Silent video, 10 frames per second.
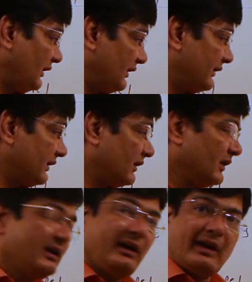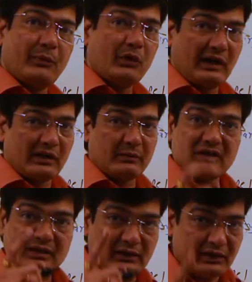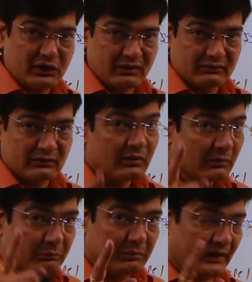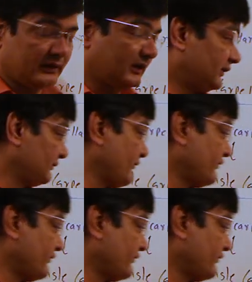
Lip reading: in the apocarpous condition, but